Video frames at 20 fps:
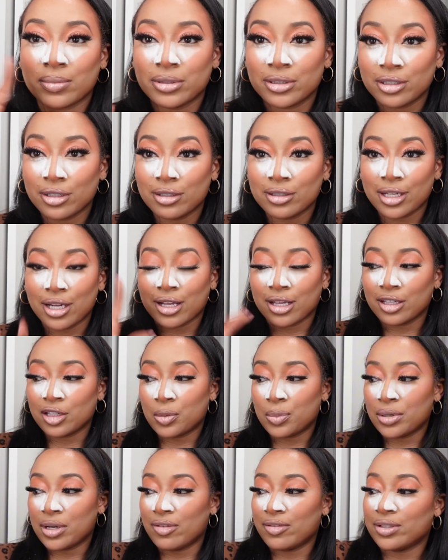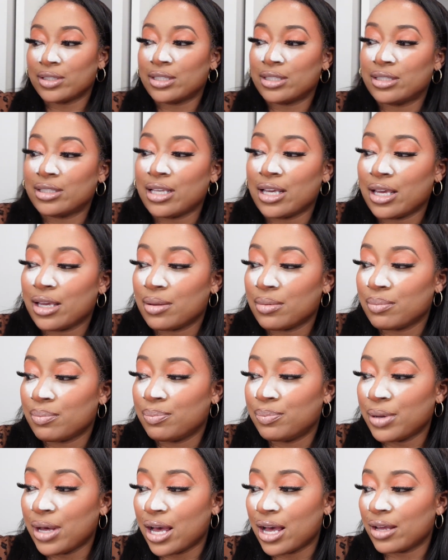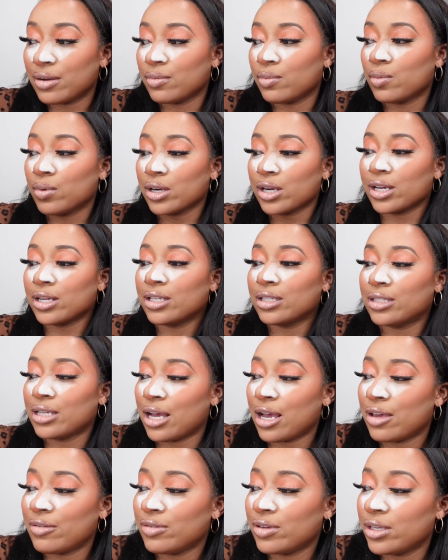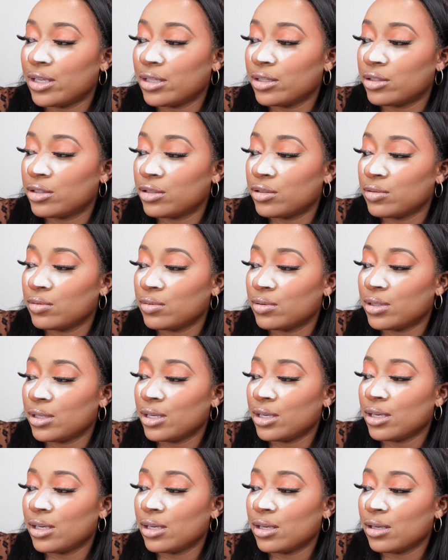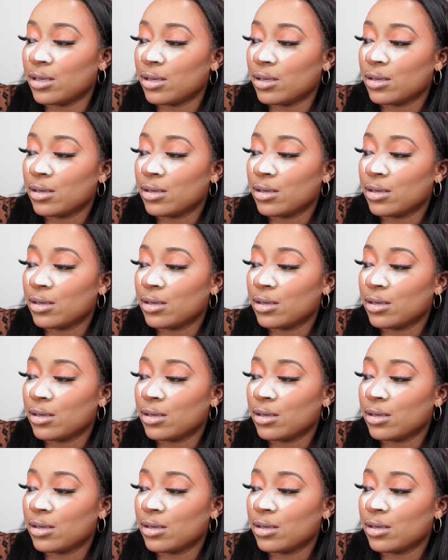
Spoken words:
still letting a little bit of it sit, but we're gonna dive into the